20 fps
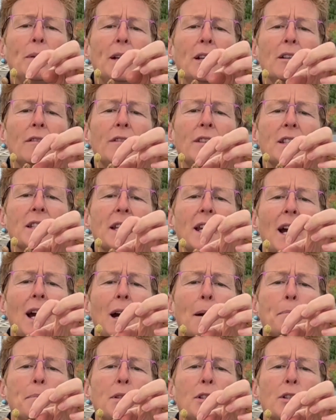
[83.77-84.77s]
here of this
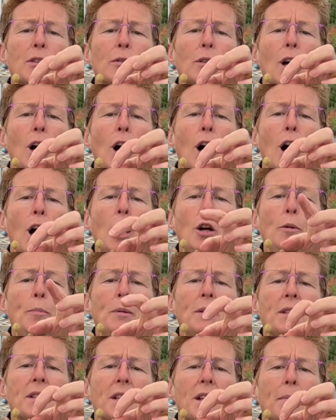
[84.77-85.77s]
capsule
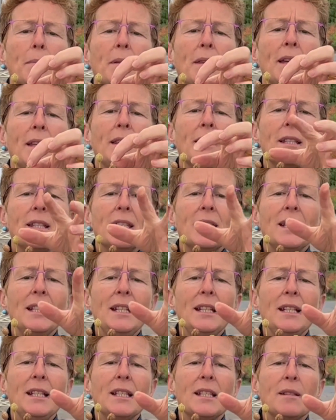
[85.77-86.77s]
opens up and then the
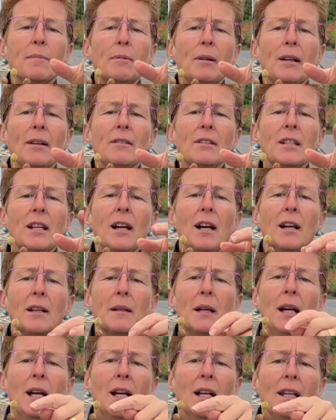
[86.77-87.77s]
seeds sprout out.
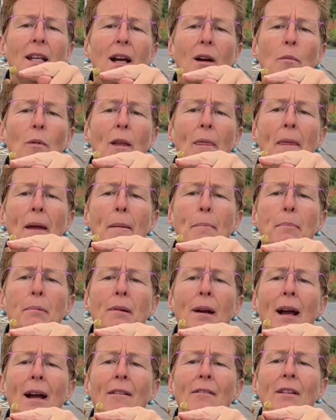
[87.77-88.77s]
Now when they're
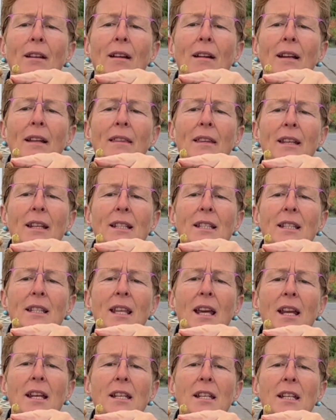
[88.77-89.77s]
brown like this,
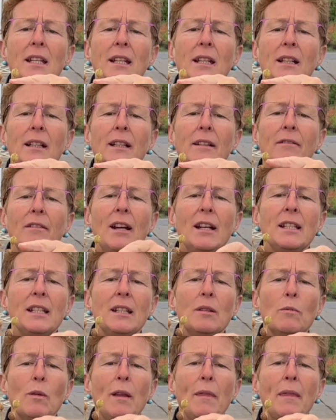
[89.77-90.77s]
they're nearly
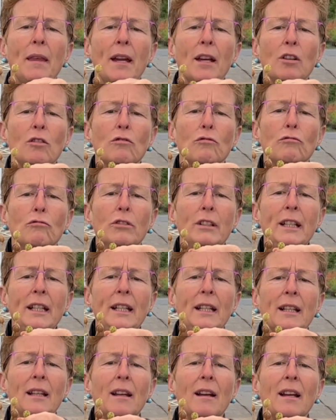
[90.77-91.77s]
ready. When they're
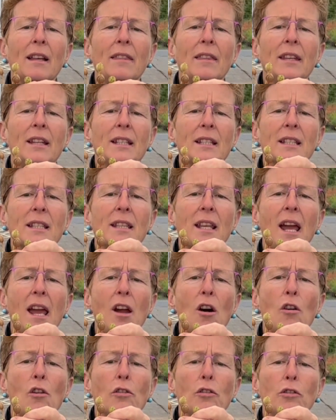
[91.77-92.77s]
green like this, they
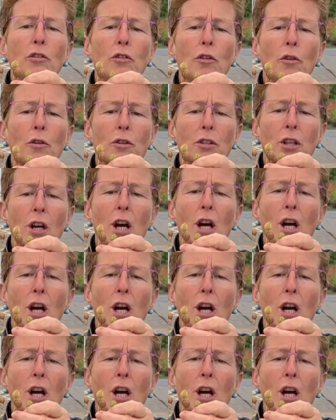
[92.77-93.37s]
are not.